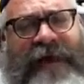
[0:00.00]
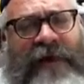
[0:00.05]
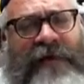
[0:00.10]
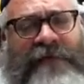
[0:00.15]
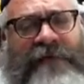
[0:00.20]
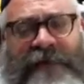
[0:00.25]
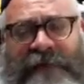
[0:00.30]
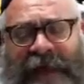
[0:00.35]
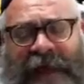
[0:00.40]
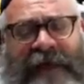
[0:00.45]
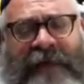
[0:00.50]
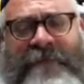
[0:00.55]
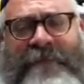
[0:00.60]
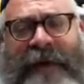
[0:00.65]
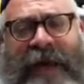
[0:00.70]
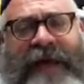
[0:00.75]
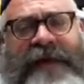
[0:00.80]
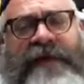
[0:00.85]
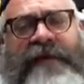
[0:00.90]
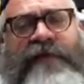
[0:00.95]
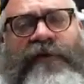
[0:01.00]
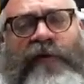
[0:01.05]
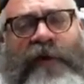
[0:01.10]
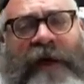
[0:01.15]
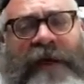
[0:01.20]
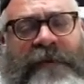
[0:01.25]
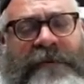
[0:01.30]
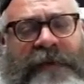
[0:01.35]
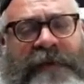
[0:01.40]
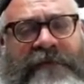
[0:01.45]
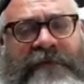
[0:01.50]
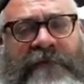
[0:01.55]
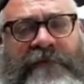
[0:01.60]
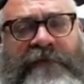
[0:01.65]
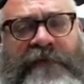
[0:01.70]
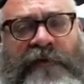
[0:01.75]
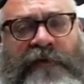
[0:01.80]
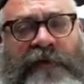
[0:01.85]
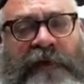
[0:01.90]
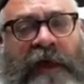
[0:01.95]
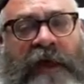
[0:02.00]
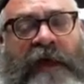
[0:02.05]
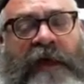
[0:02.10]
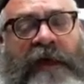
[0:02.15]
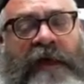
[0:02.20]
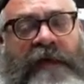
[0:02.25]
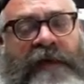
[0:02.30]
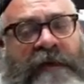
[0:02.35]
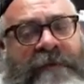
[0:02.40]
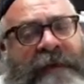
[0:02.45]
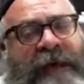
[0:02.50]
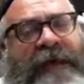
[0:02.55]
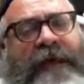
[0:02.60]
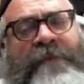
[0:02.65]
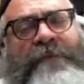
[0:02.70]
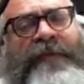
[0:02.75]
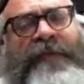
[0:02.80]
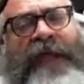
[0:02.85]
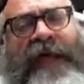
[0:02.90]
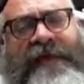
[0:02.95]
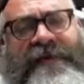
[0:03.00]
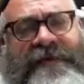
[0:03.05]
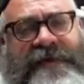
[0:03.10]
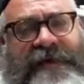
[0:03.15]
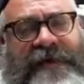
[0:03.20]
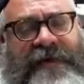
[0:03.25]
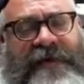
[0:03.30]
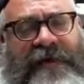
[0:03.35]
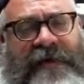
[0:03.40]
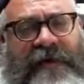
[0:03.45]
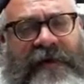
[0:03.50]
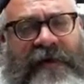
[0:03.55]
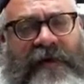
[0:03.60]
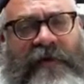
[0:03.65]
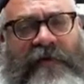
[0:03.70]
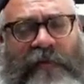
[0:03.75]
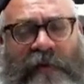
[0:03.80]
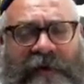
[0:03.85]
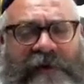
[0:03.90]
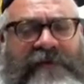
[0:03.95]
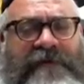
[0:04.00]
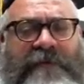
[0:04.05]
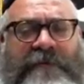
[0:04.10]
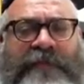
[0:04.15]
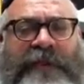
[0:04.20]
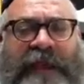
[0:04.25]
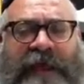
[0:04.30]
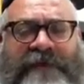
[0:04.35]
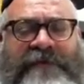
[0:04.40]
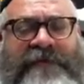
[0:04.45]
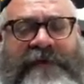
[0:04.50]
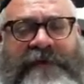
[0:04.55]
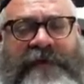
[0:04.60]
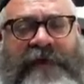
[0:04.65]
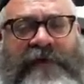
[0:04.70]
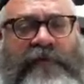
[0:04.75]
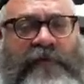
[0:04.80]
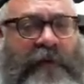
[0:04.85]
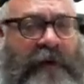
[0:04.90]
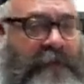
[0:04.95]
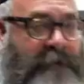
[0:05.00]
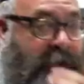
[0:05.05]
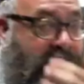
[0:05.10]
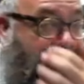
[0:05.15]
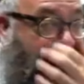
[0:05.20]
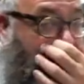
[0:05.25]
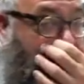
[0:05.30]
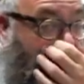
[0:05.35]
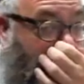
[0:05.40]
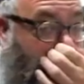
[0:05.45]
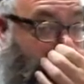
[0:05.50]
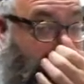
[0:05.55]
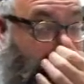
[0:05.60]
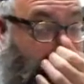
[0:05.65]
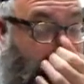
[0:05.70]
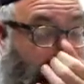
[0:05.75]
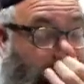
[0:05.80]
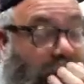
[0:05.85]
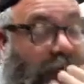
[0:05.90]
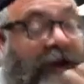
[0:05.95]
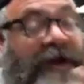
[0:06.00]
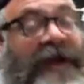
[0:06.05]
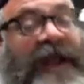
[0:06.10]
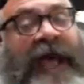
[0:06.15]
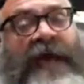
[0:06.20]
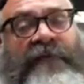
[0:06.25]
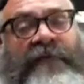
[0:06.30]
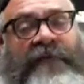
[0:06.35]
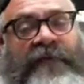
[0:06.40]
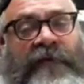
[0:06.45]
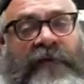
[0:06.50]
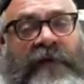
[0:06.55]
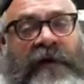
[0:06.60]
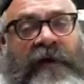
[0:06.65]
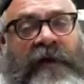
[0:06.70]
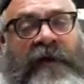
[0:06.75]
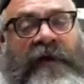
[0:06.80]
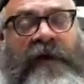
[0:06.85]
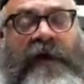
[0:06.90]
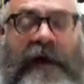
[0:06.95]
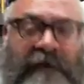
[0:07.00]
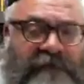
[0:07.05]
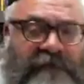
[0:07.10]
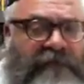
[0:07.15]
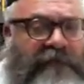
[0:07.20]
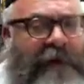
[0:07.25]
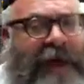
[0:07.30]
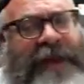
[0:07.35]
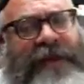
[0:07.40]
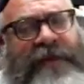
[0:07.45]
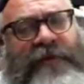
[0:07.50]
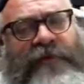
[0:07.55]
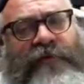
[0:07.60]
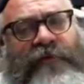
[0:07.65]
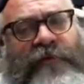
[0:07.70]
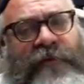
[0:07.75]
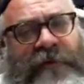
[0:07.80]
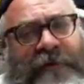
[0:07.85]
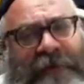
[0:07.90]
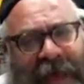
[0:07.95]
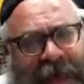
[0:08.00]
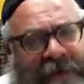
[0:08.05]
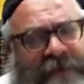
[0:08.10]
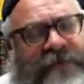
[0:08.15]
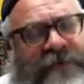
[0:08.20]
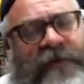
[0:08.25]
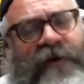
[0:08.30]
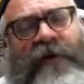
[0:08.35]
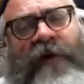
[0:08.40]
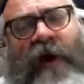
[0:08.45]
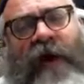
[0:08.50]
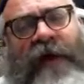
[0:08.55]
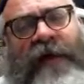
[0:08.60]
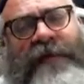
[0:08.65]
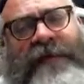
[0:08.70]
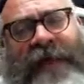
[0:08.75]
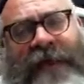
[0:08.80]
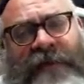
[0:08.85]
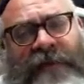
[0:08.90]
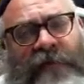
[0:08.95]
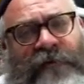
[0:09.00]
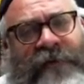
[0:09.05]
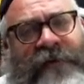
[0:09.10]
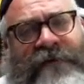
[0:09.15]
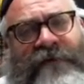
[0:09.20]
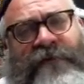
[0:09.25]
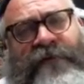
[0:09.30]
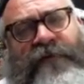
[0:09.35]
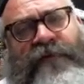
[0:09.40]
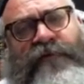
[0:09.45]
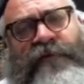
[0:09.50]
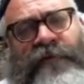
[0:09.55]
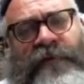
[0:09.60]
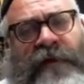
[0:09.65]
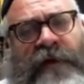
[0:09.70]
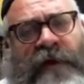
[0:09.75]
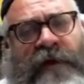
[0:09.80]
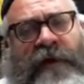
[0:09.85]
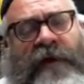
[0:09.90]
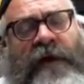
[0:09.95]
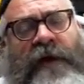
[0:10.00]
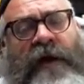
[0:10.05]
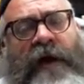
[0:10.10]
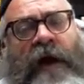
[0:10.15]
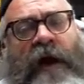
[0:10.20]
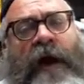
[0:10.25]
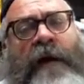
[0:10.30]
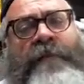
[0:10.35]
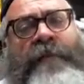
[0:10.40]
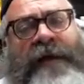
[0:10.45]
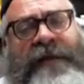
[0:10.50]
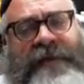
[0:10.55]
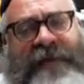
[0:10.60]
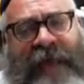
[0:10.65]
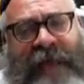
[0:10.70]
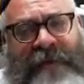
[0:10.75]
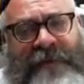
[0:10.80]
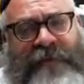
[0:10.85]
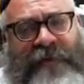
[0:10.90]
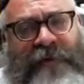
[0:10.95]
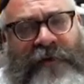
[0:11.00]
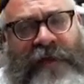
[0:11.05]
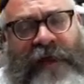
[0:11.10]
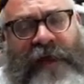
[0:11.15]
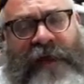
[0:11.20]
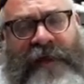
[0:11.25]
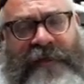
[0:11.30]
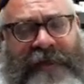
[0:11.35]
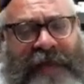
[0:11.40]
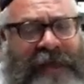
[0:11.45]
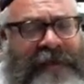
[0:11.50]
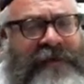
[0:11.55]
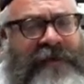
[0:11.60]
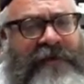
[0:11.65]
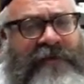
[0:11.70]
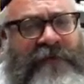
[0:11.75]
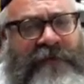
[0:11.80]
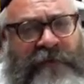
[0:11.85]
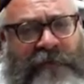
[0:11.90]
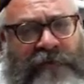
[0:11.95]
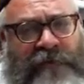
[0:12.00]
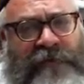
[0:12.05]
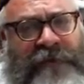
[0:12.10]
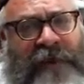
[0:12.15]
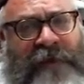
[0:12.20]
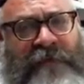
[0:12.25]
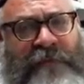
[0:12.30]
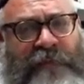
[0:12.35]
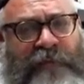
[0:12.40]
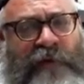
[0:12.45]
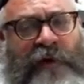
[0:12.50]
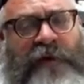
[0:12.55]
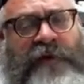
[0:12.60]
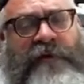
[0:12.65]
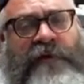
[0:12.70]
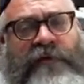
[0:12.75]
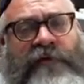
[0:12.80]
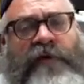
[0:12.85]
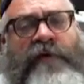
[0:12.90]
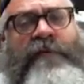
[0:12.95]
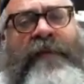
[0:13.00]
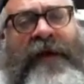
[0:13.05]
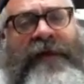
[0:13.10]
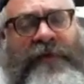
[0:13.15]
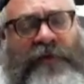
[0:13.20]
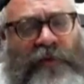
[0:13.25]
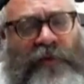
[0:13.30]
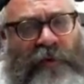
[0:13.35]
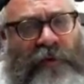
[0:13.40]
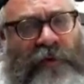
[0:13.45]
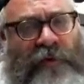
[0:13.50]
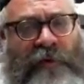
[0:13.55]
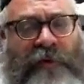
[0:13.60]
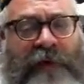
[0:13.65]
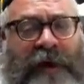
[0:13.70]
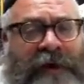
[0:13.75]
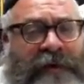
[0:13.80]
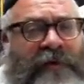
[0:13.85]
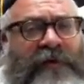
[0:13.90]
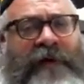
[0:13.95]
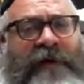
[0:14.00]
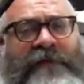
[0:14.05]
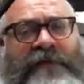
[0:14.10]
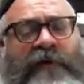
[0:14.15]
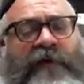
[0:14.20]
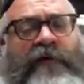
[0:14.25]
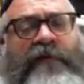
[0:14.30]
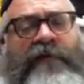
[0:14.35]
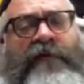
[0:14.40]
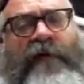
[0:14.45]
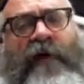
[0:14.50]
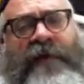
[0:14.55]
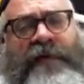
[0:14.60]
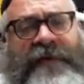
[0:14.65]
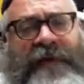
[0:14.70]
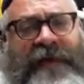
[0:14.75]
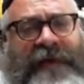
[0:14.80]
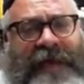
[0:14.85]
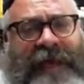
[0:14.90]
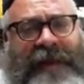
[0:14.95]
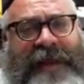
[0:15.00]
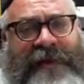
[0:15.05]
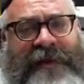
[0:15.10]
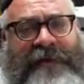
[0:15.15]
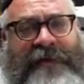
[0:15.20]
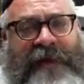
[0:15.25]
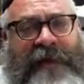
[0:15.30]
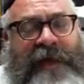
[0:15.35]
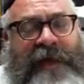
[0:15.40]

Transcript: else, you take a bite into any piece of food, you make a blessing. What is the blessing that you are making before and after? It's gratitude. Thanks to God that there is food on my table, that there's food that's brought to my door, or I don't have to go far to get it.